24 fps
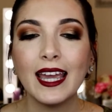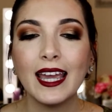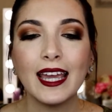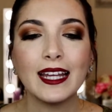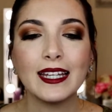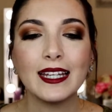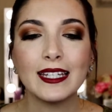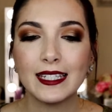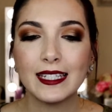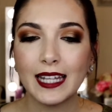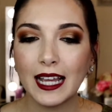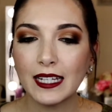it
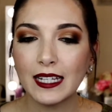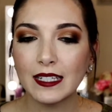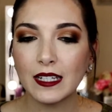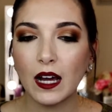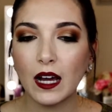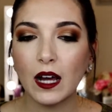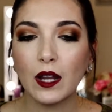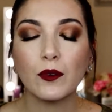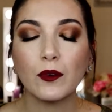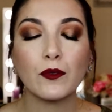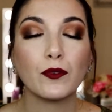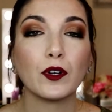stays
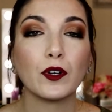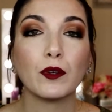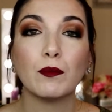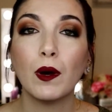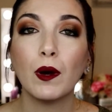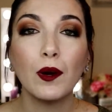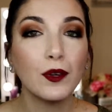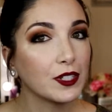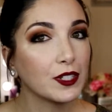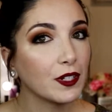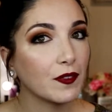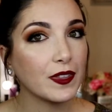on for
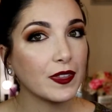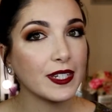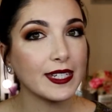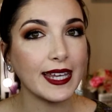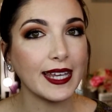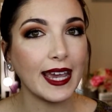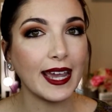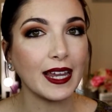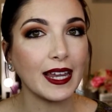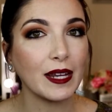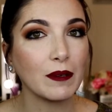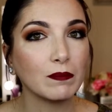most of the
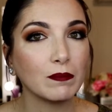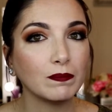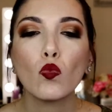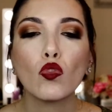day.